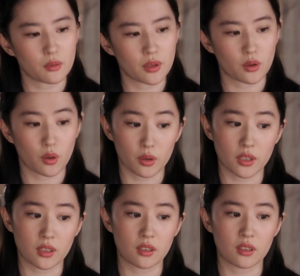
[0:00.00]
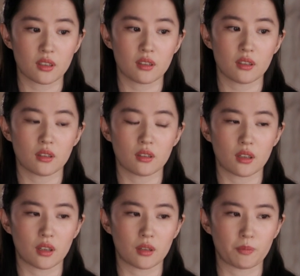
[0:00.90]
will only
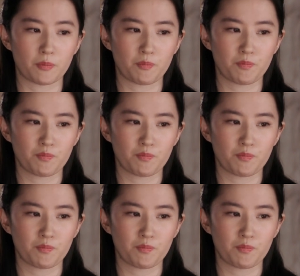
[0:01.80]
um,